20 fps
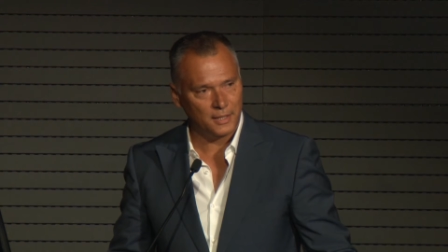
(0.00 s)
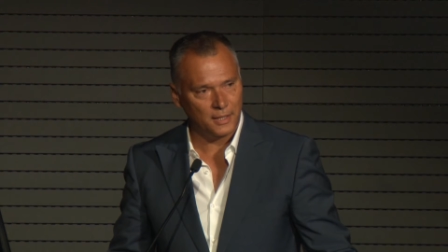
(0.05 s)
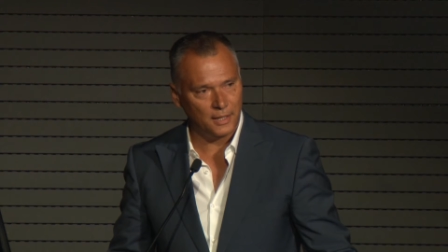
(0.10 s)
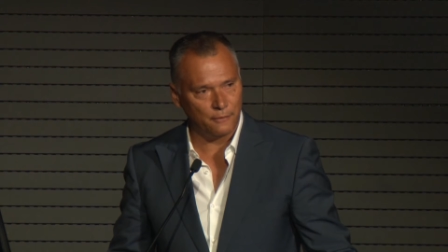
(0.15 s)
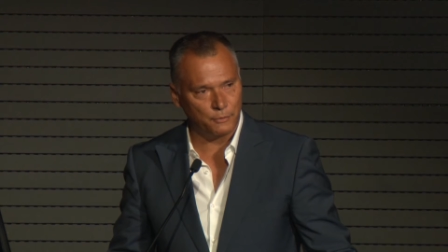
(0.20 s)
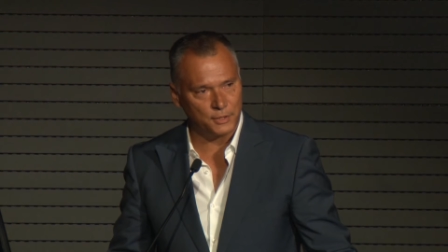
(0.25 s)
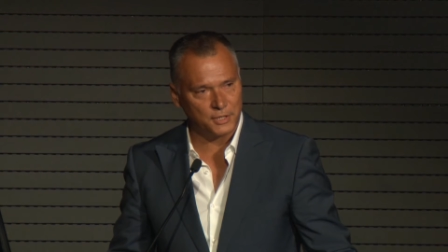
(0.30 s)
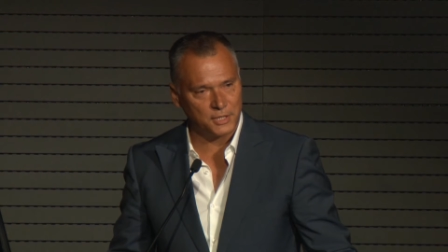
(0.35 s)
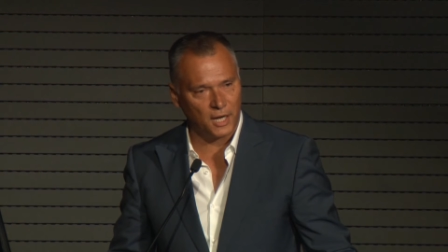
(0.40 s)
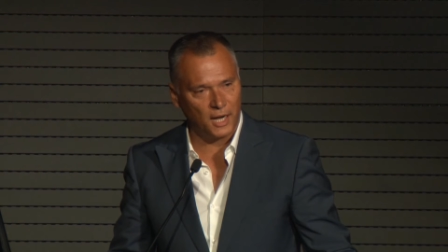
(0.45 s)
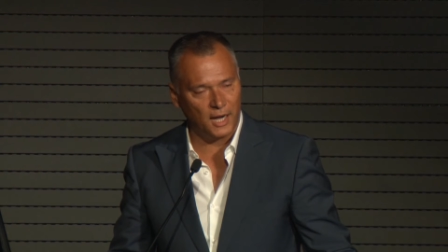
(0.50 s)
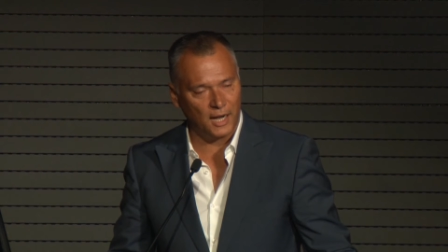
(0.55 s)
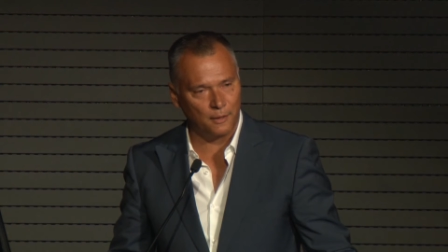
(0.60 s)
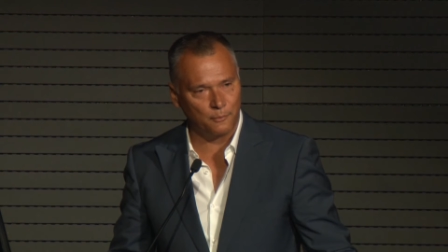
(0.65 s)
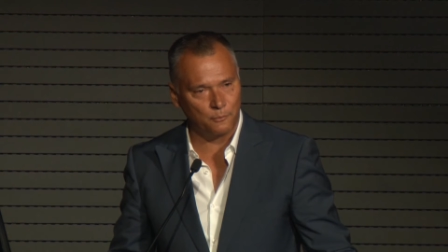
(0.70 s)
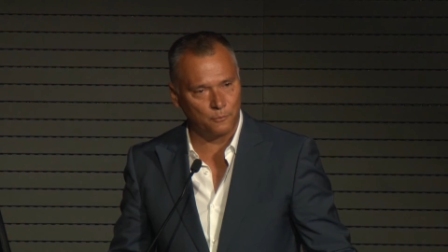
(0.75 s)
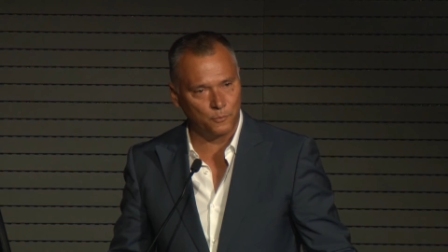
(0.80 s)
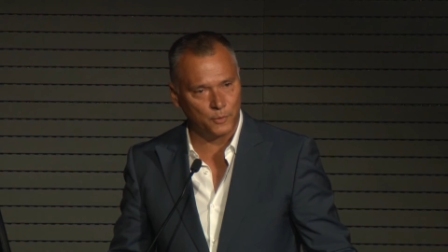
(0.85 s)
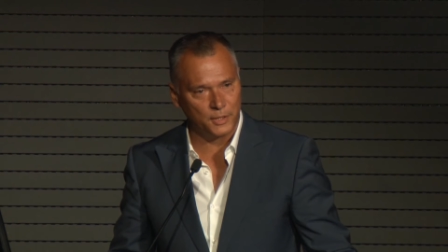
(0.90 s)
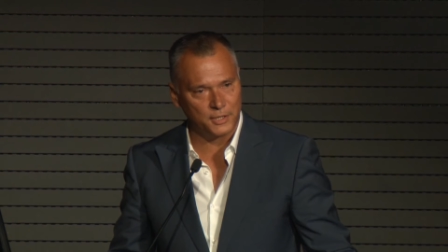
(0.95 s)
every
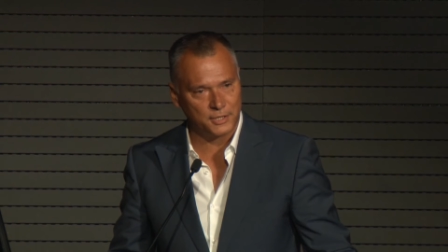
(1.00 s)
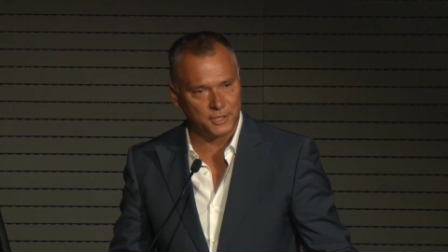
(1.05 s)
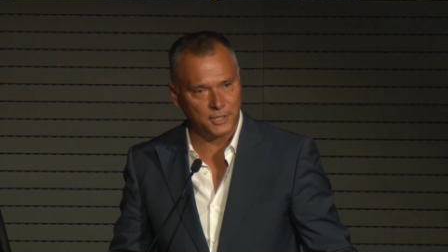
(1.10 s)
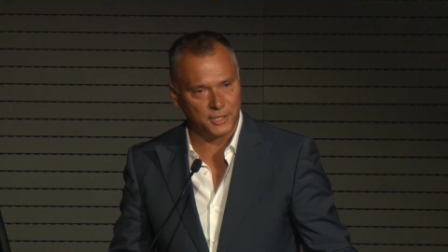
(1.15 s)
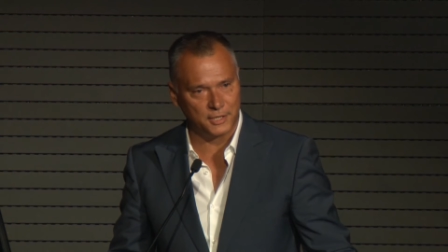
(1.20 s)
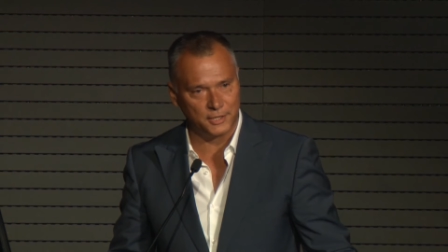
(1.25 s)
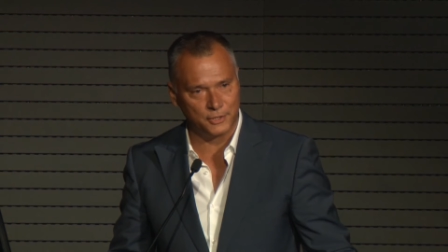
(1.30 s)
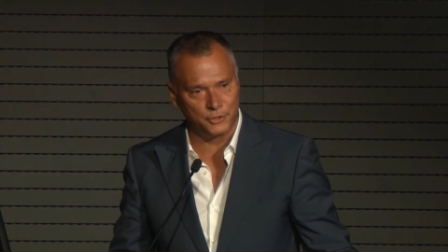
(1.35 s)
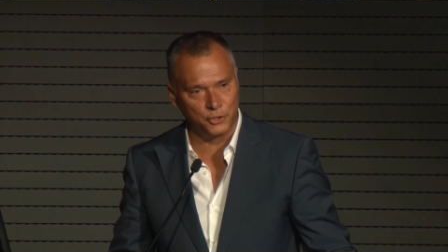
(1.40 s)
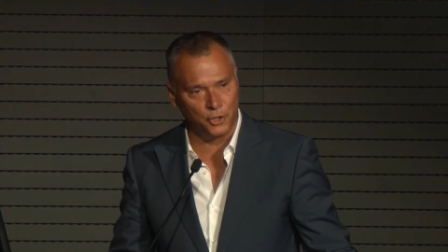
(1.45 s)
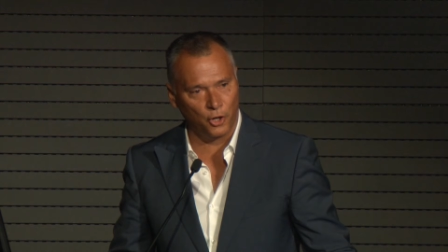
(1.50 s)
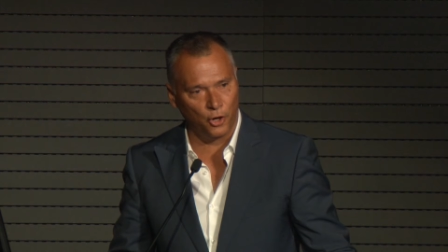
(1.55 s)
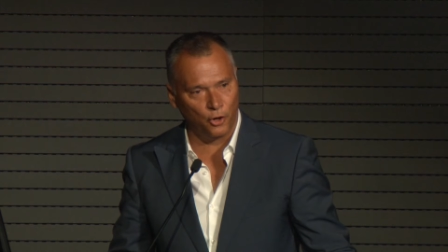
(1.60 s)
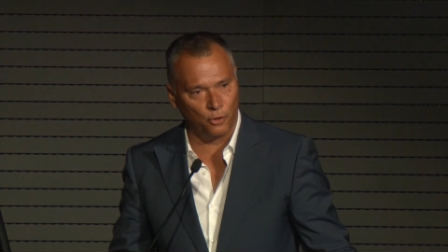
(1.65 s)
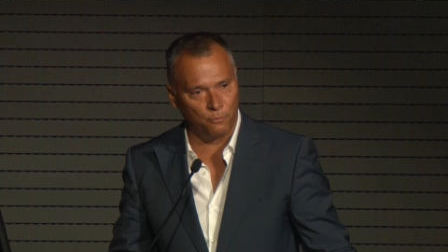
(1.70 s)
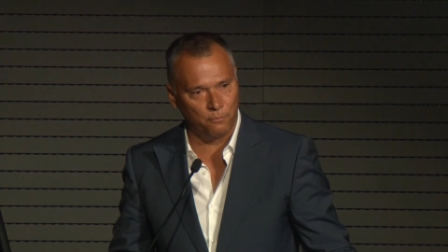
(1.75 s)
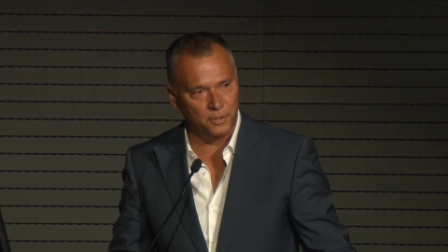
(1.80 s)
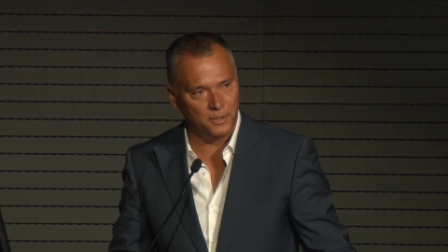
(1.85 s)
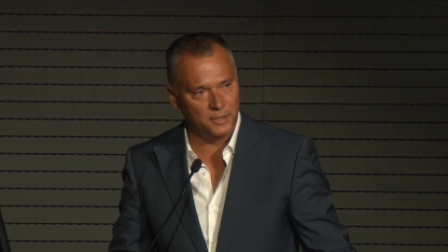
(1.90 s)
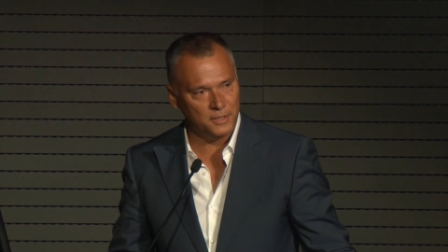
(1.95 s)
time we seek a
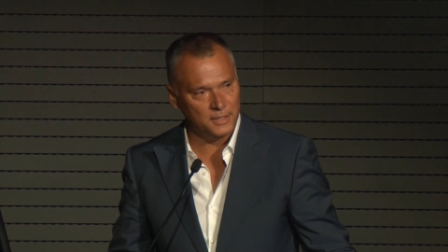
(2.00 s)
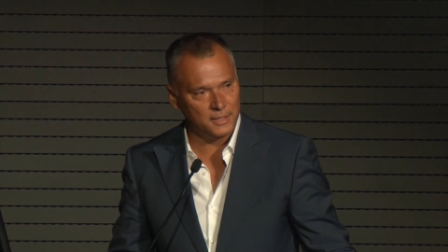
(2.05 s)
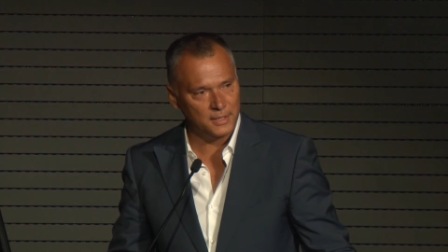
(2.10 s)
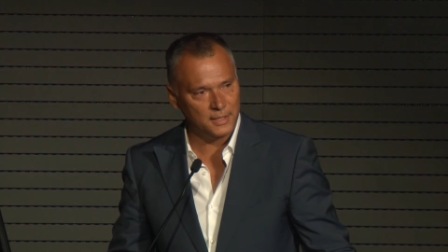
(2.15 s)
job,